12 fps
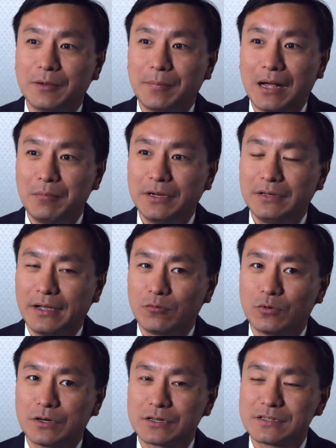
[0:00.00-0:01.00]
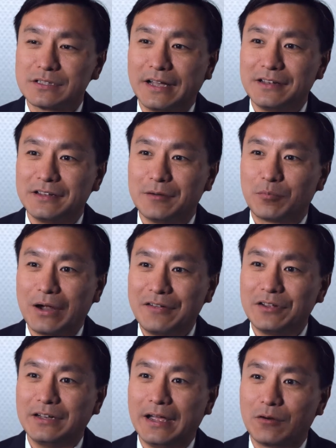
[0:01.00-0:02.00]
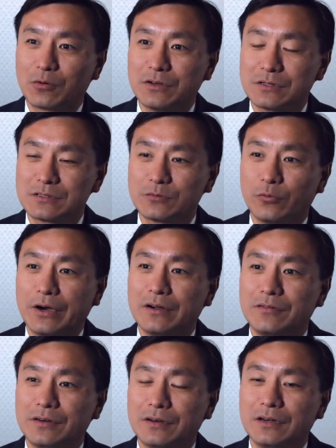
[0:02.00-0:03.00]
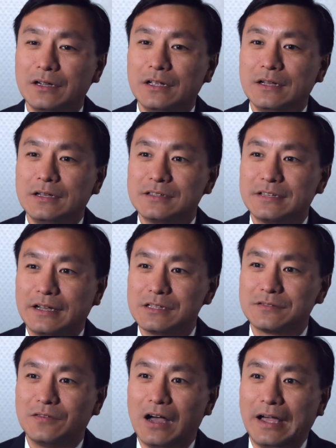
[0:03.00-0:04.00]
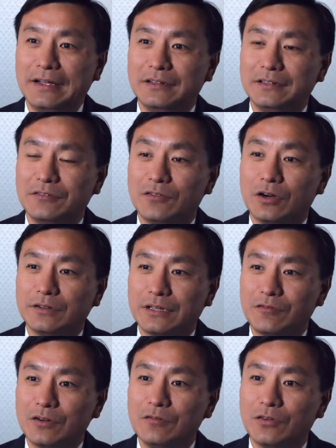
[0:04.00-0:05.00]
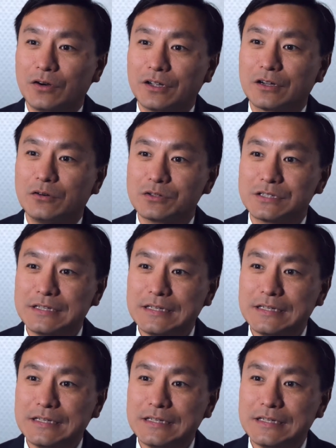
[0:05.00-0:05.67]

the public networks and the private networks, wherever satisfy the ver different verticals'